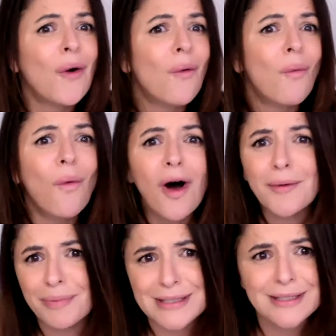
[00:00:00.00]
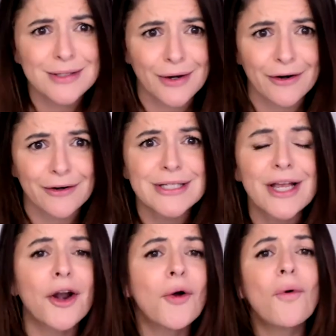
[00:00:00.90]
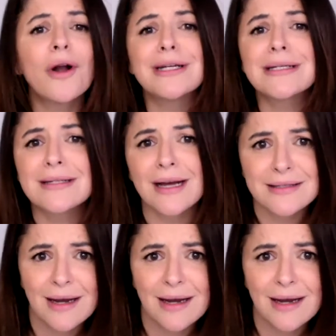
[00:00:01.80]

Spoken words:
what business owner is going to want to discuss